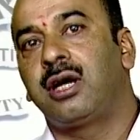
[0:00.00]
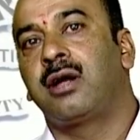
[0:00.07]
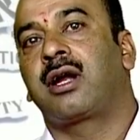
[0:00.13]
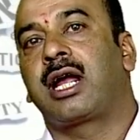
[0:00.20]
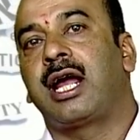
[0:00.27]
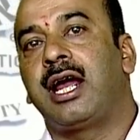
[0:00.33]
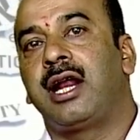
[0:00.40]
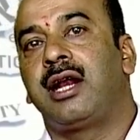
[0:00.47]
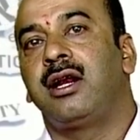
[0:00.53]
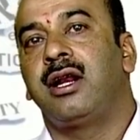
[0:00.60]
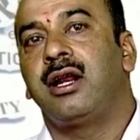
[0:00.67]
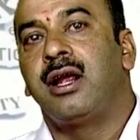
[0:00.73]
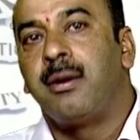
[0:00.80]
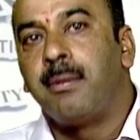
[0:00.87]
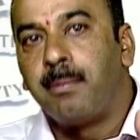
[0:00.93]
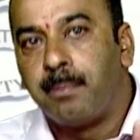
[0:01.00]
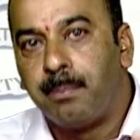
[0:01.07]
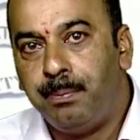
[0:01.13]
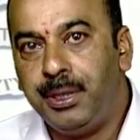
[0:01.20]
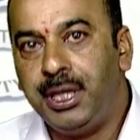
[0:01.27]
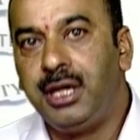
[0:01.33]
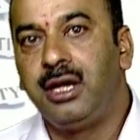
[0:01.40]
eh, can
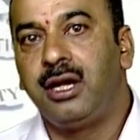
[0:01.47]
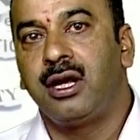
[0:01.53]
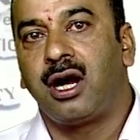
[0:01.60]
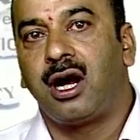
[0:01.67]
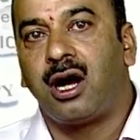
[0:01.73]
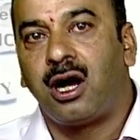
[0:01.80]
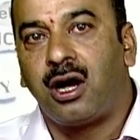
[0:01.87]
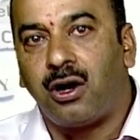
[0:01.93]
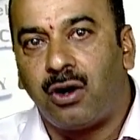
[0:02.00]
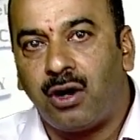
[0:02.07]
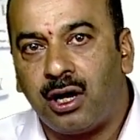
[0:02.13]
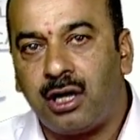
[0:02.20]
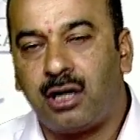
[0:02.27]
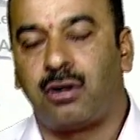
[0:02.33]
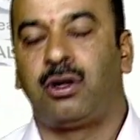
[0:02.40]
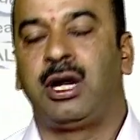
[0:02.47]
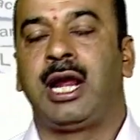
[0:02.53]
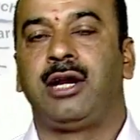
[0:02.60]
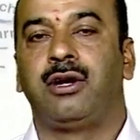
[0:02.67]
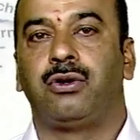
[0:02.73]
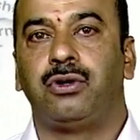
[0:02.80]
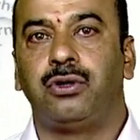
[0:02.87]
be
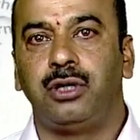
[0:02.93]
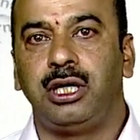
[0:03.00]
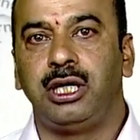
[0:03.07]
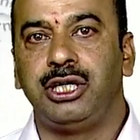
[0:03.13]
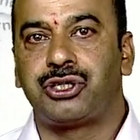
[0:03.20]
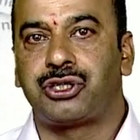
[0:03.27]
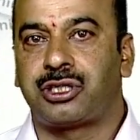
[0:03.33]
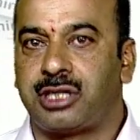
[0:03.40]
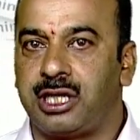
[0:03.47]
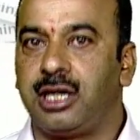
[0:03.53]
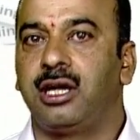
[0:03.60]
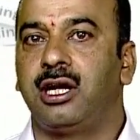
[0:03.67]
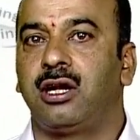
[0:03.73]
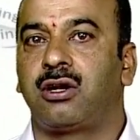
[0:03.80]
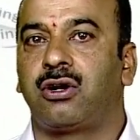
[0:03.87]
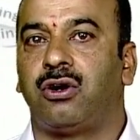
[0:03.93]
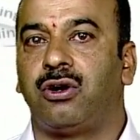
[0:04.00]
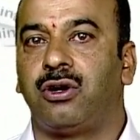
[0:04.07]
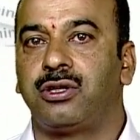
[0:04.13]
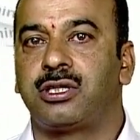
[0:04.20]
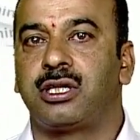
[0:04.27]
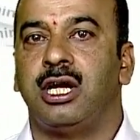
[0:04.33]
and only single
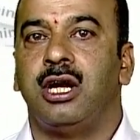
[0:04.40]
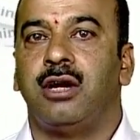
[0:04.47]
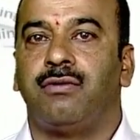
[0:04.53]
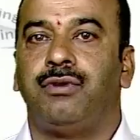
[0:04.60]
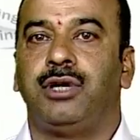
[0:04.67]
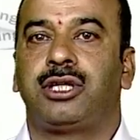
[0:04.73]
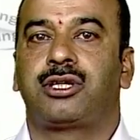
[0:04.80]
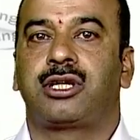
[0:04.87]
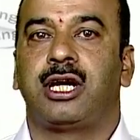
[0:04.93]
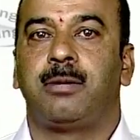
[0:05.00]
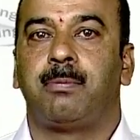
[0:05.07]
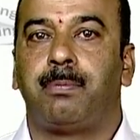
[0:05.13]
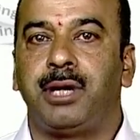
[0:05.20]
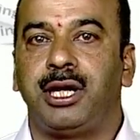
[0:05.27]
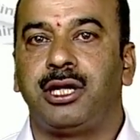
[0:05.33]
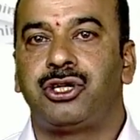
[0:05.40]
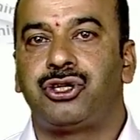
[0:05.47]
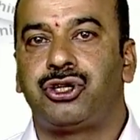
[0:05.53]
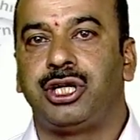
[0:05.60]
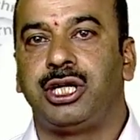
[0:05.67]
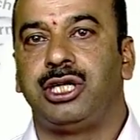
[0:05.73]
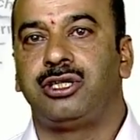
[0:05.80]
cause which can bring
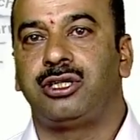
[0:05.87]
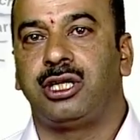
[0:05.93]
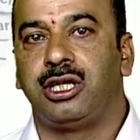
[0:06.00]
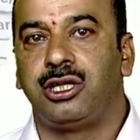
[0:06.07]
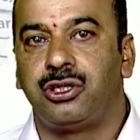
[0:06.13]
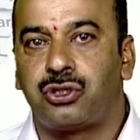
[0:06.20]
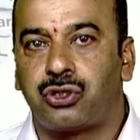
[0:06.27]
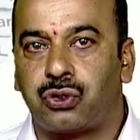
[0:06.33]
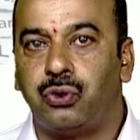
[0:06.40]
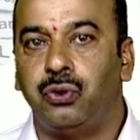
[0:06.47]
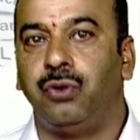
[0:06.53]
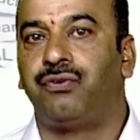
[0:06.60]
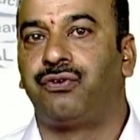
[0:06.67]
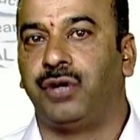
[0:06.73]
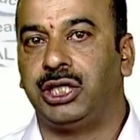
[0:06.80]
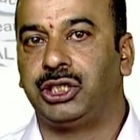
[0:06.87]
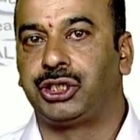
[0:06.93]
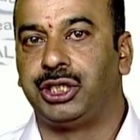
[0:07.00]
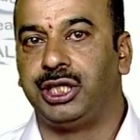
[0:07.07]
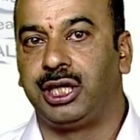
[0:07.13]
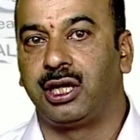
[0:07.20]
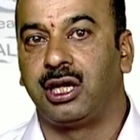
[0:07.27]
change in school
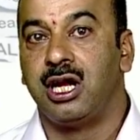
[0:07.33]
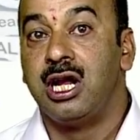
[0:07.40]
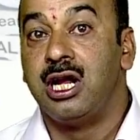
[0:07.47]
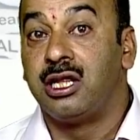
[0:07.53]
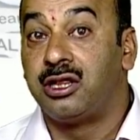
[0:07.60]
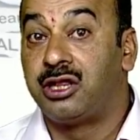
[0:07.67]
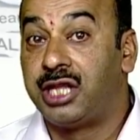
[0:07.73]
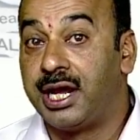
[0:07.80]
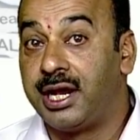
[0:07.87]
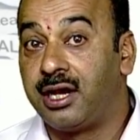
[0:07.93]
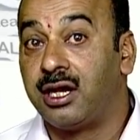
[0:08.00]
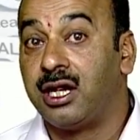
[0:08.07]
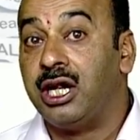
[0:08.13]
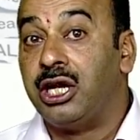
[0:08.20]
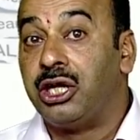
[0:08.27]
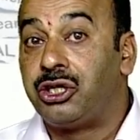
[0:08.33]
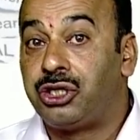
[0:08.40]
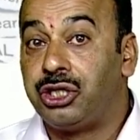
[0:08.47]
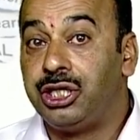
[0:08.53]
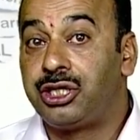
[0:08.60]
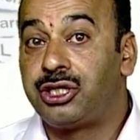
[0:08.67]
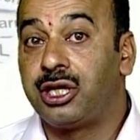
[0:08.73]
functioning. Then
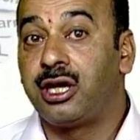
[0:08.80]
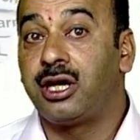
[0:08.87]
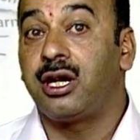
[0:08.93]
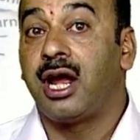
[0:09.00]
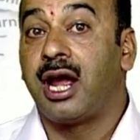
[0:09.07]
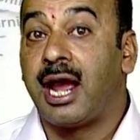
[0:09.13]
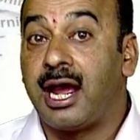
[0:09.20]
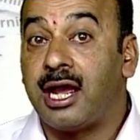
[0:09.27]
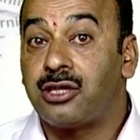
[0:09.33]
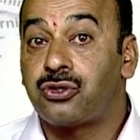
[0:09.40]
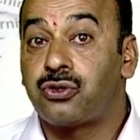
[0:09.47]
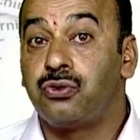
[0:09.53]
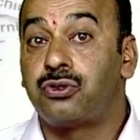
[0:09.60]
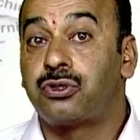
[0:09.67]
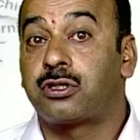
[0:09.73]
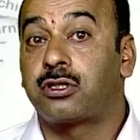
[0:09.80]
teacher has to